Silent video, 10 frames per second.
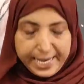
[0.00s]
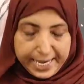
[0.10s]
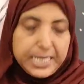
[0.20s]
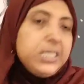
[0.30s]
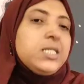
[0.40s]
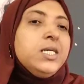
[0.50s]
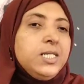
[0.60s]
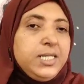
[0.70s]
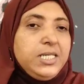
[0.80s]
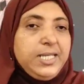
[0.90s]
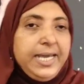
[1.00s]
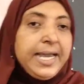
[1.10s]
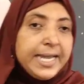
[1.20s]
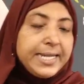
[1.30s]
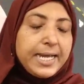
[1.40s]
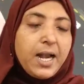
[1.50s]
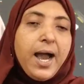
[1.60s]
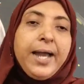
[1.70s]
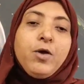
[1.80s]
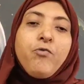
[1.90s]
Yes, it is the
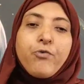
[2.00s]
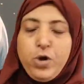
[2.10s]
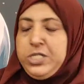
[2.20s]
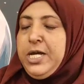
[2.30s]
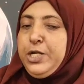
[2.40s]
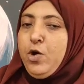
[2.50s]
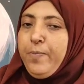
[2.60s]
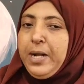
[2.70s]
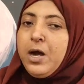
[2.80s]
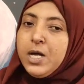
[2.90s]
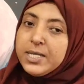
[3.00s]
decline of Constantinople.